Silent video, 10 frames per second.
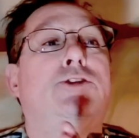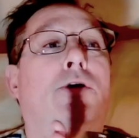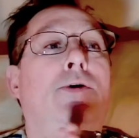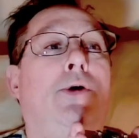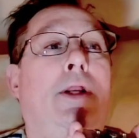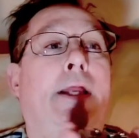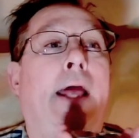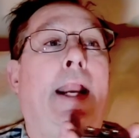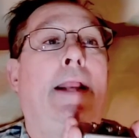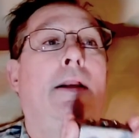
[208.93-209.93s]
I'm sure you could
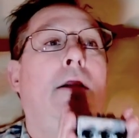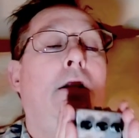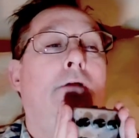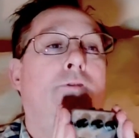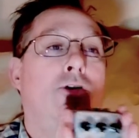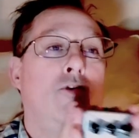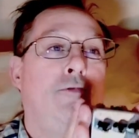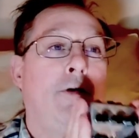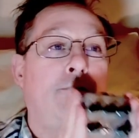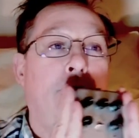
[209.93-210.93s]
get it for
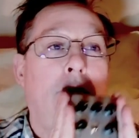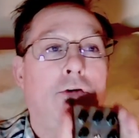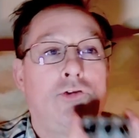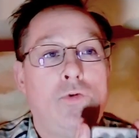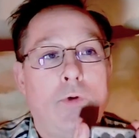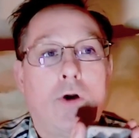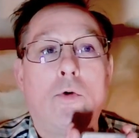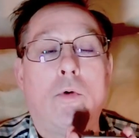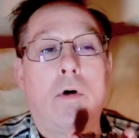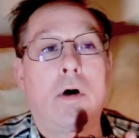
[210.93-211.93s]
250 or two and a
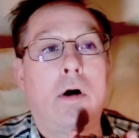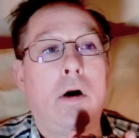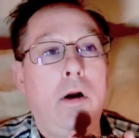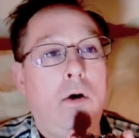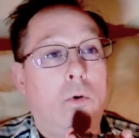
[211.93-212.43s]
quarter